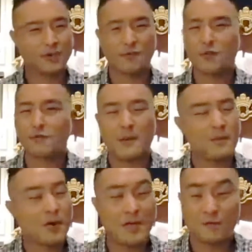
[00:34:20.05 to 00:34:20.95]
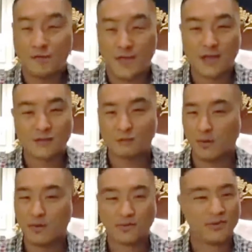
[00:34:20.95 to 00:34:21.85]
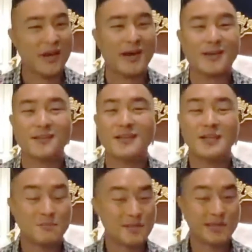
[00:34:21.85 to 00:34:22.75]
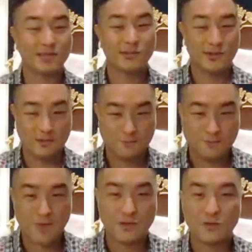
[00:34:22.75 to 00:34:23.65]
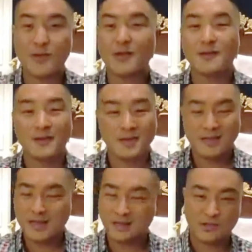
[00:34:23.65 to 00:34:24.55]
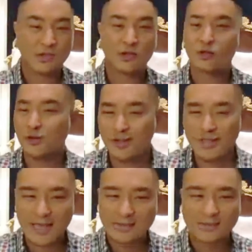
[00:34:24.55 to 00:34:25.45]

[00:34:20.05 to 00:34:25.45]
In this month of November, give thanks, praise God, because victory is here.